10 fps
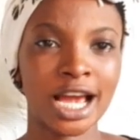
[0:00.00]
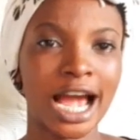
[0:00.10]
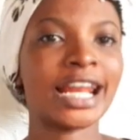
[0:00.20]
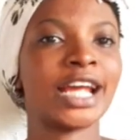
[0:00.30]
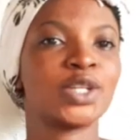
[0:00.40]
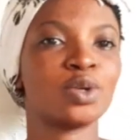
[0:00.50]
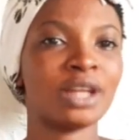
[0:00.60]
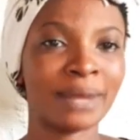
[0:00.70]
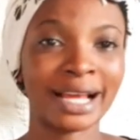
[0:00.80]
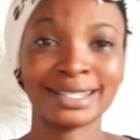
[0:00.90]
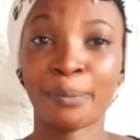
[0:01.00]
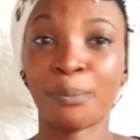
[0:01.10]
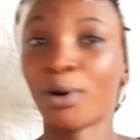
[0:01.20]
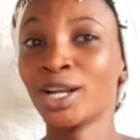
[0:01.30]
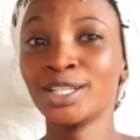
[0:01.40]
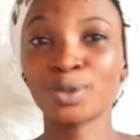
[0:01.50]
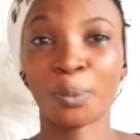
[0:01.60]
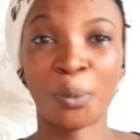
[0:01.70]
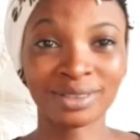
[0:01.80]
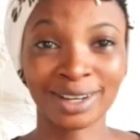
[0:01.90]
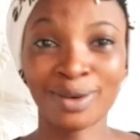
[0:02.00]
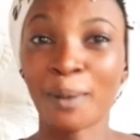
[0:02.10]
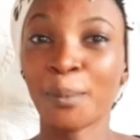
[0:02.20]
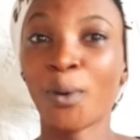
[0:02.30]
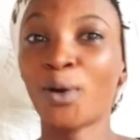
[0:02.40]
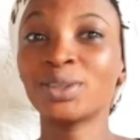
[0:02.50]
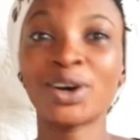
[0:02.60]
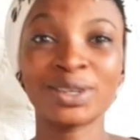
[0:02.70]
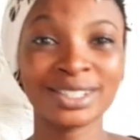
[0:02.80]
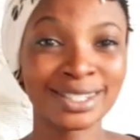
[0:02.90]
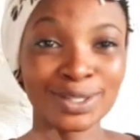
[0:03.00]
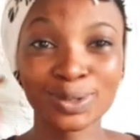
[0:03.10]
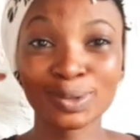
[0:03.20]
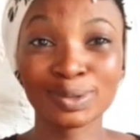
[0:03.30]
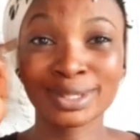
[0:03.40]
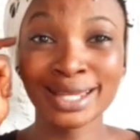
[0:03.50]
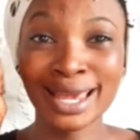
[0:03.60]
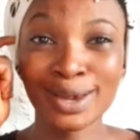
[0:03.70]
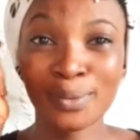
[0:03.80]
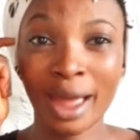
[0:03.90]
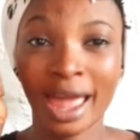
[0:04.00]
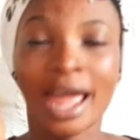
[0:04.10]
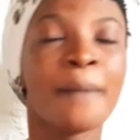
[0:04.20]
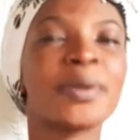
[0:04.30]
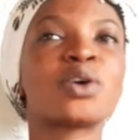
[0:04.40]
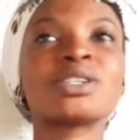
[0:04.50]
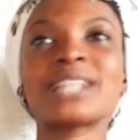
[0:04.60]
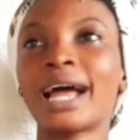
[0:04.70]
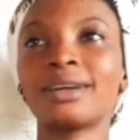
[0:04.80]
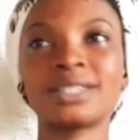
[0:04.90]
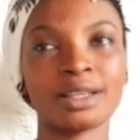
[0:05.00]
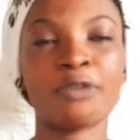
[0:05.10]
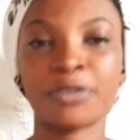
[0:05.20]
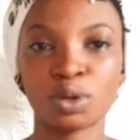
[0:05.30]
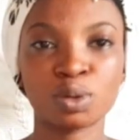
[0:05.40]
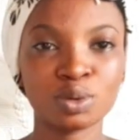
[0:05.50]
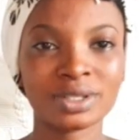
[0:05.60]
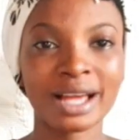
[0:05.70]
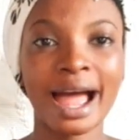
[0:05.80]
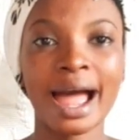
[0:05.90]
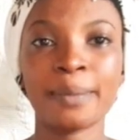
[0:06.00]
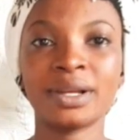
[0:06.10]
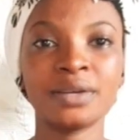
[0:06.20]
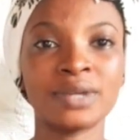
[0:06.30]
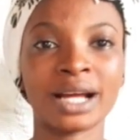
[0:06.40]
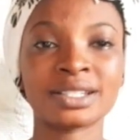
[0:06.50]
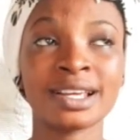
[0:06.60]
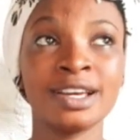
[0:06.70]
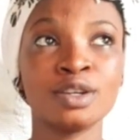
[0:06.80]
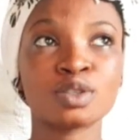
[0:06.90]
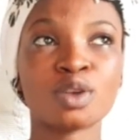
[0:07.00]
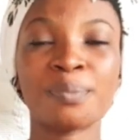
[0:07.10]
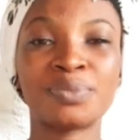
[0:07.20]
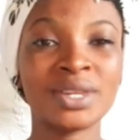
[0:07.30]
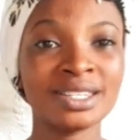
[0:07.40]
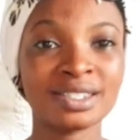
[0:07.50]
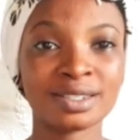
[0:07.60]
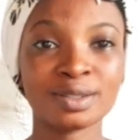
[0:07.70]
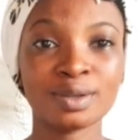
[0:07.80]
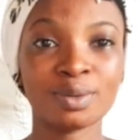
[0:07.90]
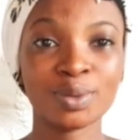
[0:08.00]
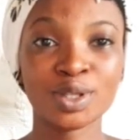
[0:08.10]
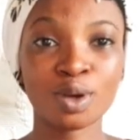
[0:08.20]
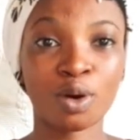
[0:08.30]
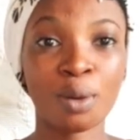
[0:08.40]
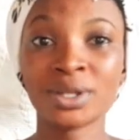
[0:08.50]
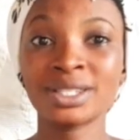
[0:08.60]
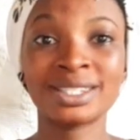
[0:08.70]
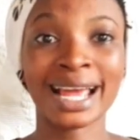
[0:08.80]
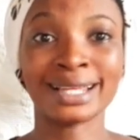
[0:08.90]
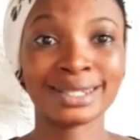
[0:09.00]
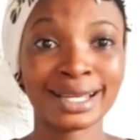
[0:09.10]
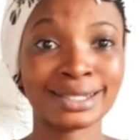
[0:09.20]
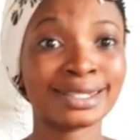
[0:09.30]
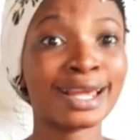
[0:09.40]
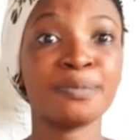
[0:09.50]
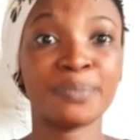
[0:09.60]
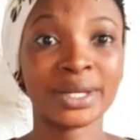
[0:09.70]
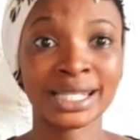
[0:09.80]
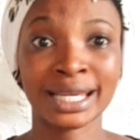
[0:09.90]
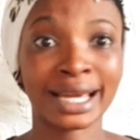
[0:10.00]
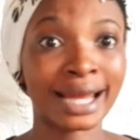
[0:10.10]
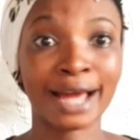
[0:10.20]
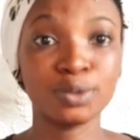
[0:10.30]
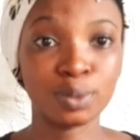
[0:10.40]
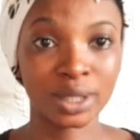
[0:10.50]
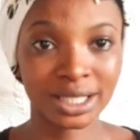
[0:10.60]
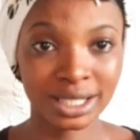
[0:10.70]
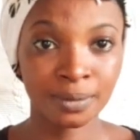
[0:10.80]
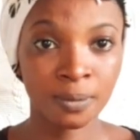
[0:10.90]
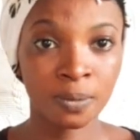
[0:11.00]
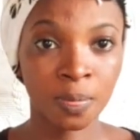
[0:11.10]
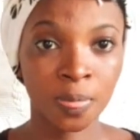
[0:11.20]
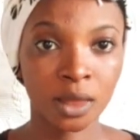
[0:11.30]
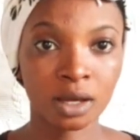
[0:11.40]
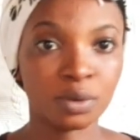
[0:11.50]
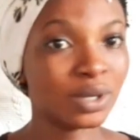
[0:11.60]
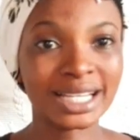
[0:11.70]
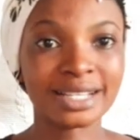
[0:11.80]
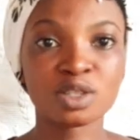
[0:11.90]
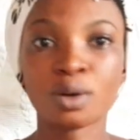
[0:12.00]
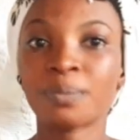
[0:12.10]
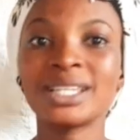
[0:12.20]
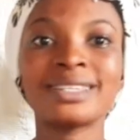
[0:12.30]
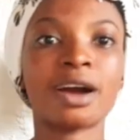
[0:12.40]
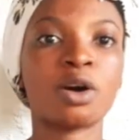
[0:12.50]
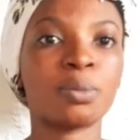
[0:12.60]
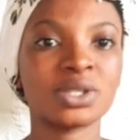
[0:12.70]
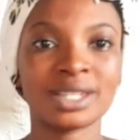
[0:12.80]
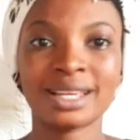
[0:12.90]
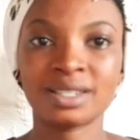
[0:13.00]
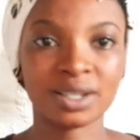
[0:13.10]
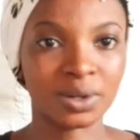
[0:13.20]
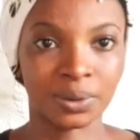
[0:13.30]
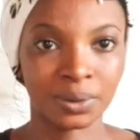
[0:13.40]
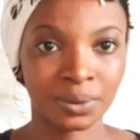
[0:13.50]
And I told them that it's a point to ponder. Go and ponder all this. You need to think well. Because of the truth, I believe that some things with your common sense, a sane person can handle it. Really, some things are commonsensical.